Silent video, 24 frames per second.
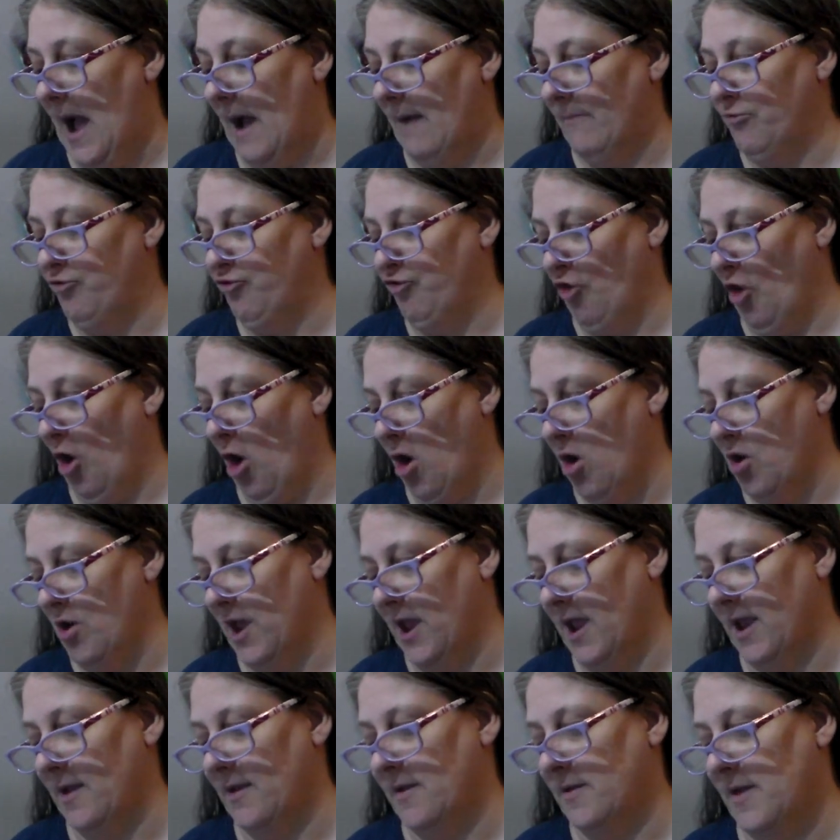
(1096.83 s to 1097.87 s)
I'm
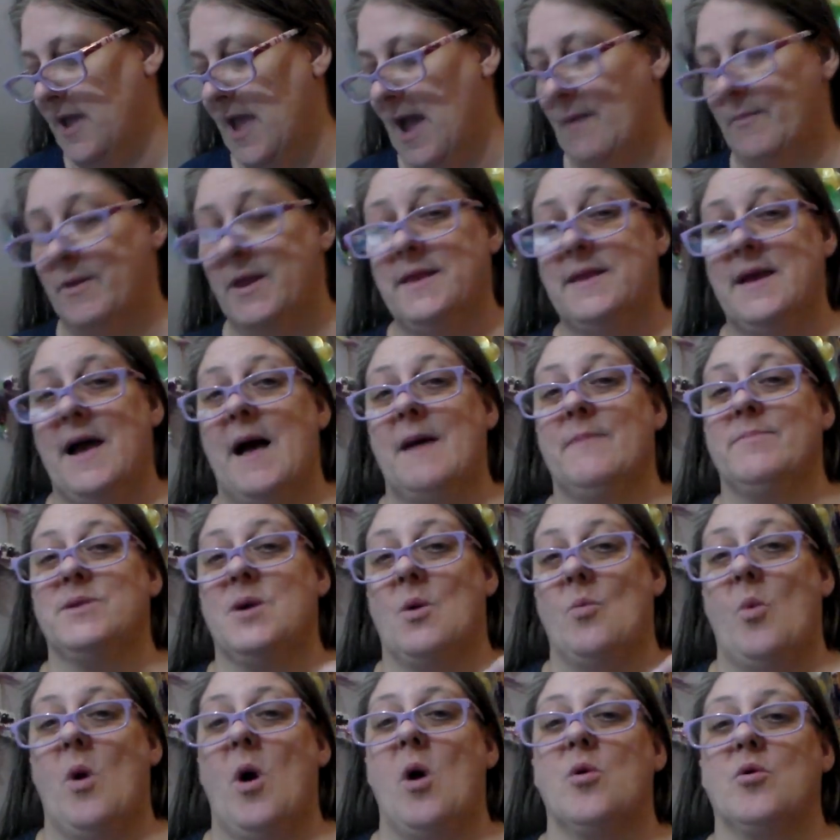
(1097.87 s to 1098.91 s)
charting how many times
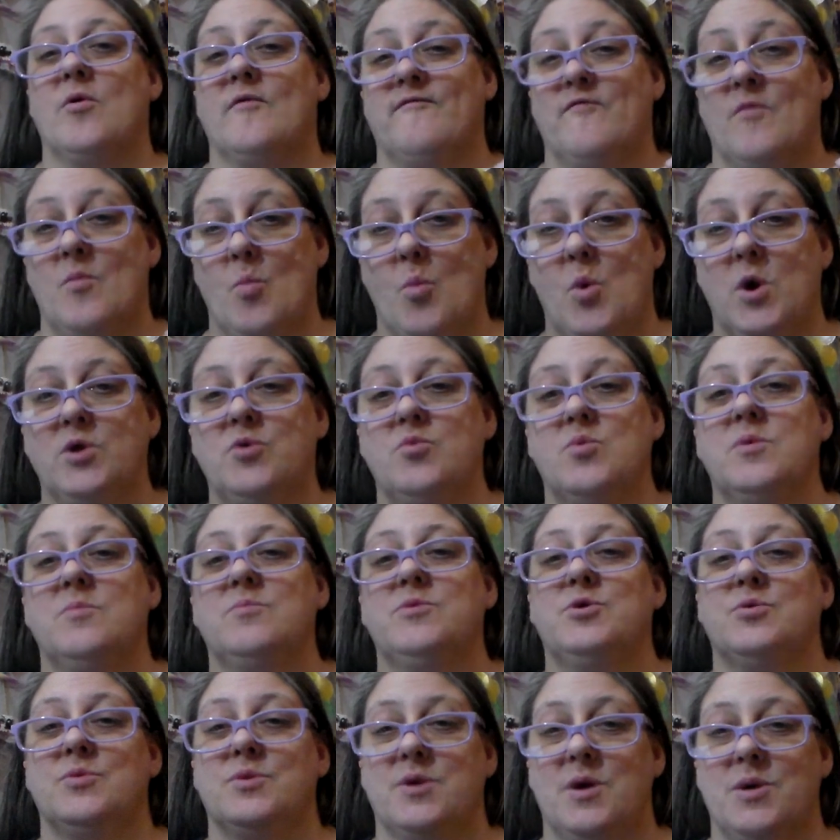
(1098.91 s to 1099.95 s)
I walk from one
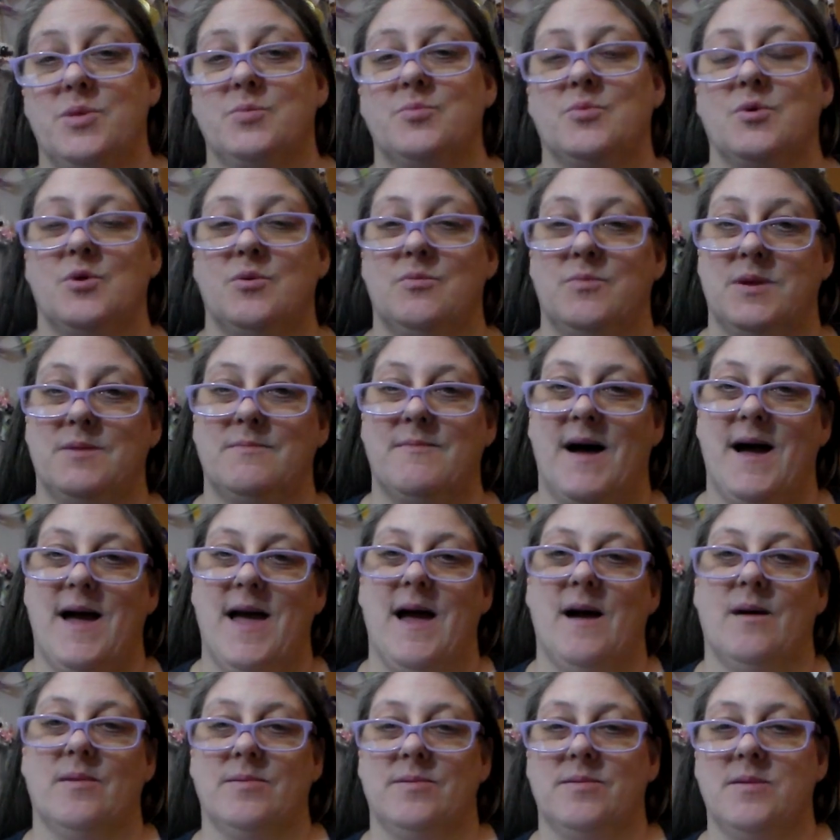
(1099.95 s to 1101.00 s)
room to another room in my
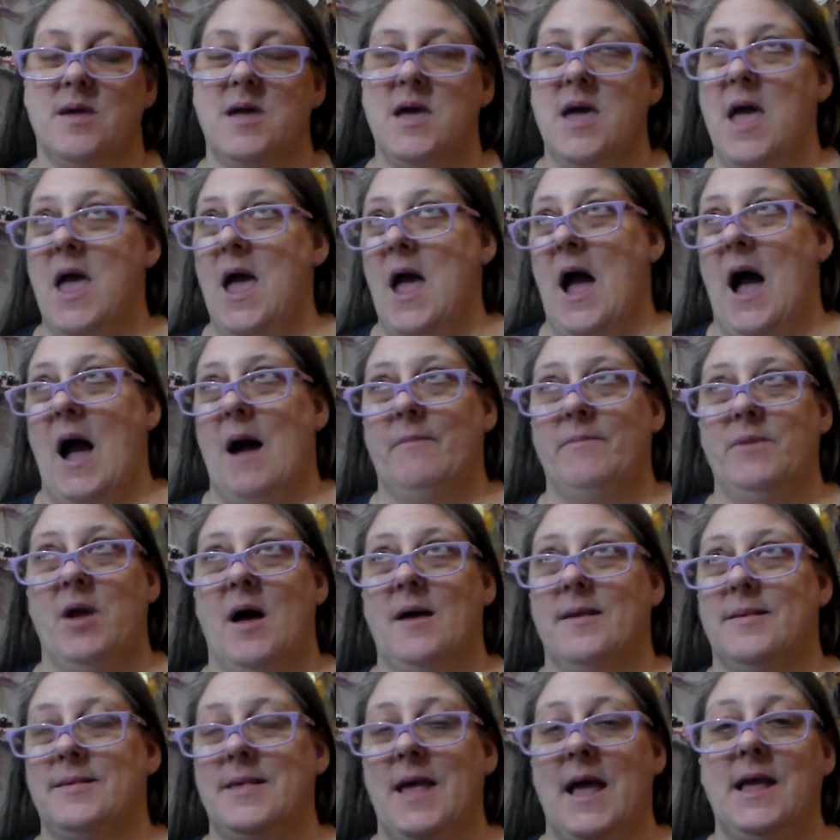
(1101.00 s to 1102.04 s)
house. I'm
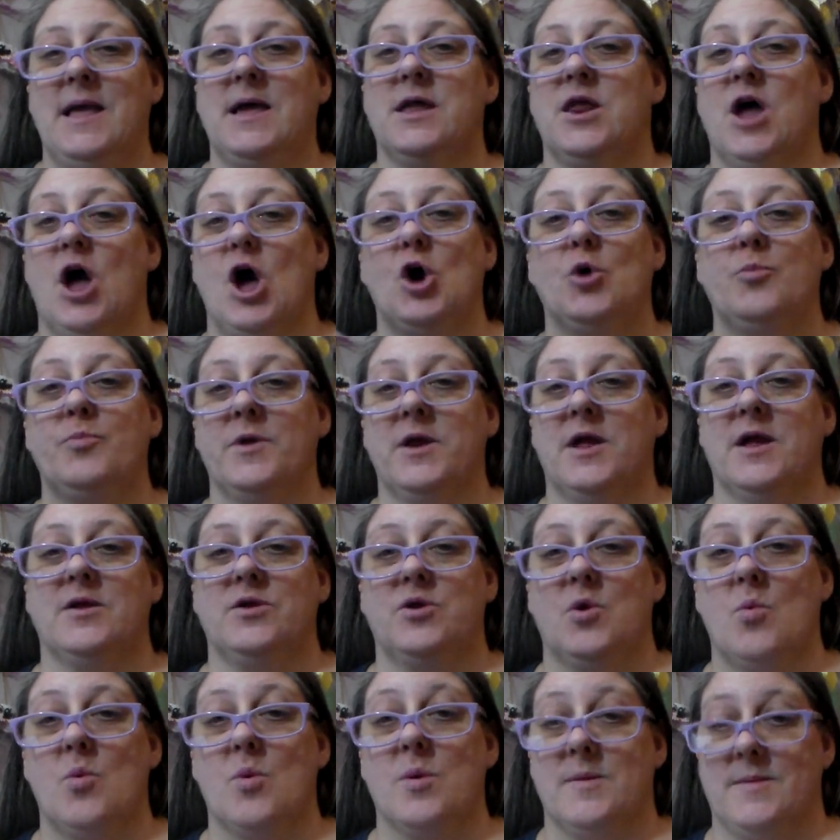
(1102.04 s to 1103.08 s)
not saying
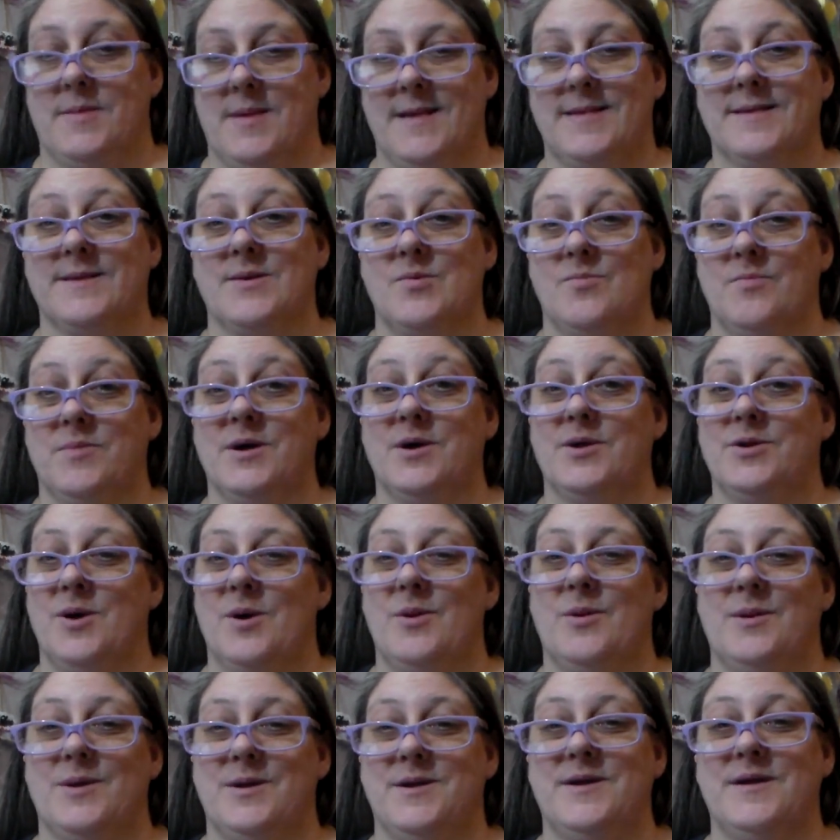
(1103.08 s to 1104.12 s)
opening doors. That's going to be a
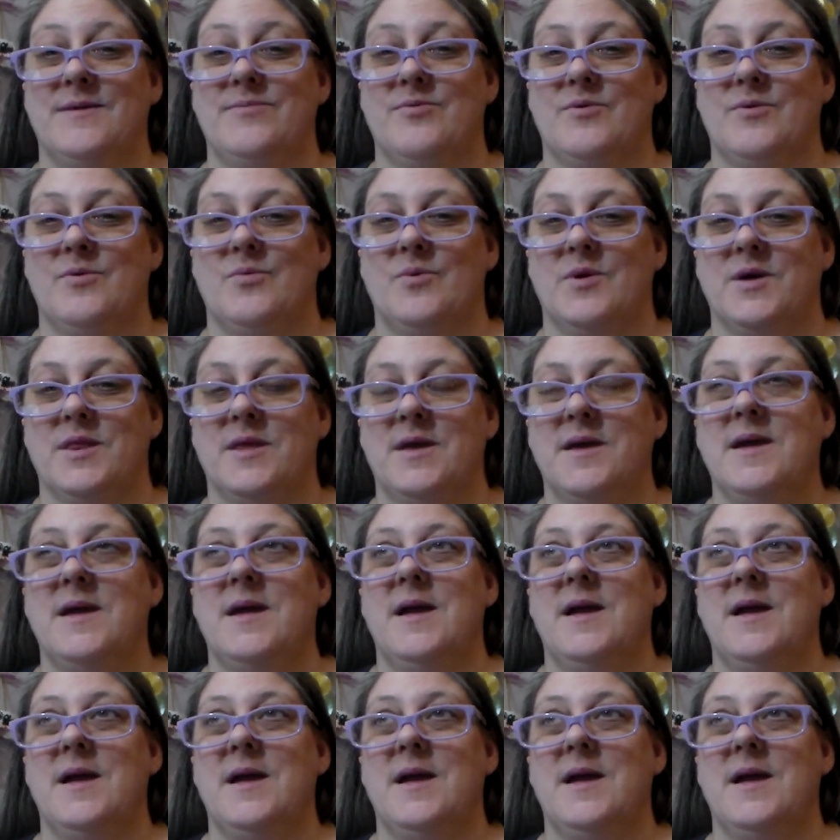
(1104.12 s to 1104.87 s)
totally different one.